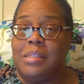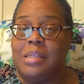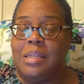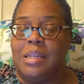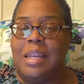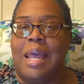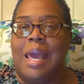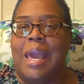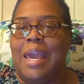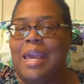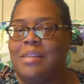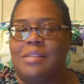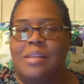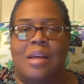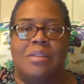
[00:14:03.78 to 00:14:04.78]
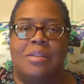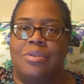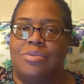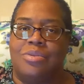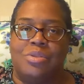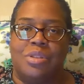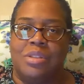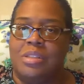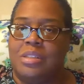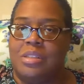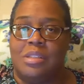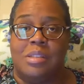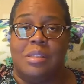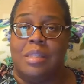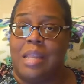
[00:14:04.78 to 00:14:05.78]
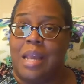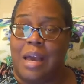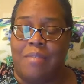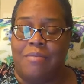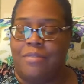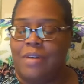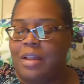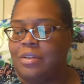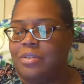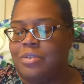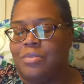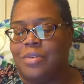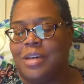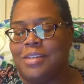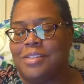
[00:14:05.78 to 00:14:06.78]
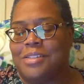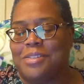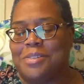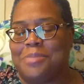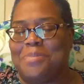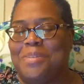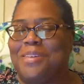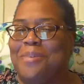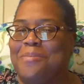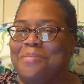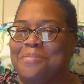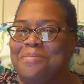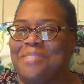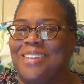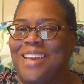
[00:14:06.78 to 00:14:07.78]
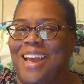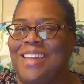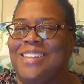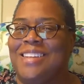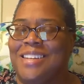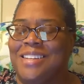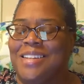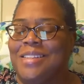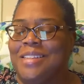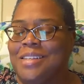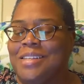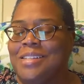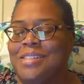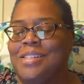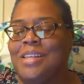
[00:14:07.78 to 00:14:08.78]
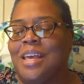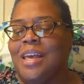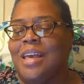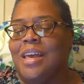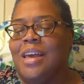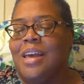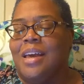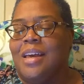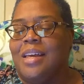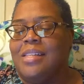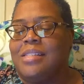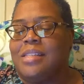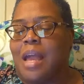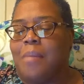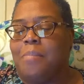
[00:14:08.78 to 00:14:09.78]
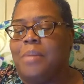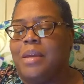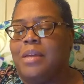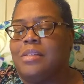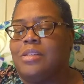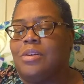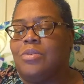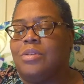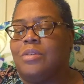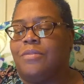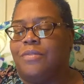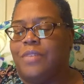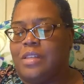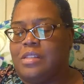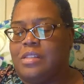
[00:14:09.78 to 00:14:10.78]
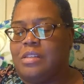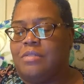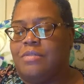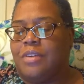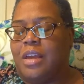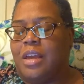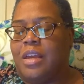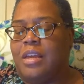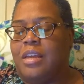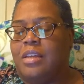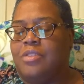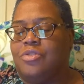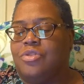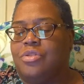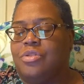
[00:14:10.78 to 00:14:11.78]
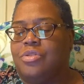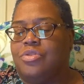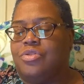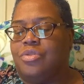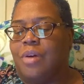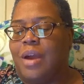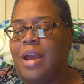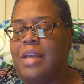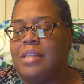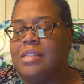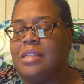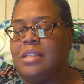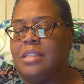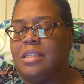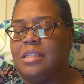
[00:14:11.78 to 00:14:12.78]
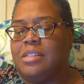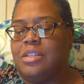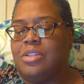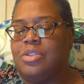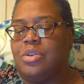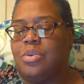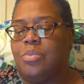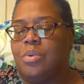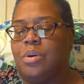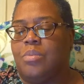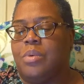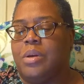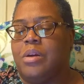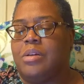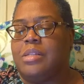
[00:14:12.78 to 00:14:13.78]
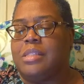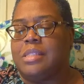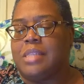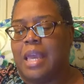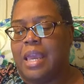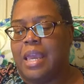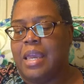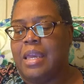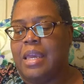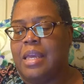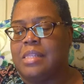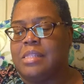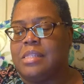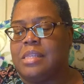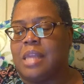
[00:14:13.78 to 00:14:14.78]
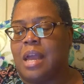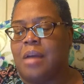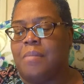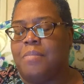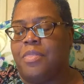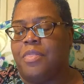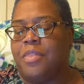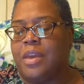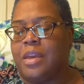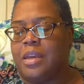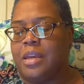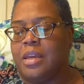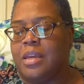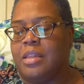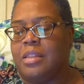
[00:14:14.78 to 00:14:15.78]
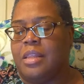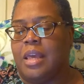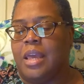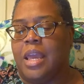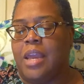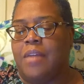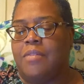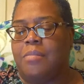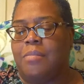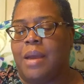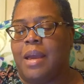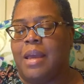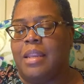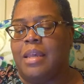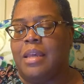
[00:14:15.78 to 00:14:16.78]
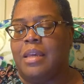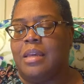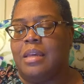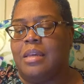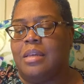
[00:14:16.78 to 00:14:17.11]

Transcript: to the last, I told her she did not follow directions, but um, I needed this. Stop being so defensive and try to listen to what we are saying and stop thinking that everybody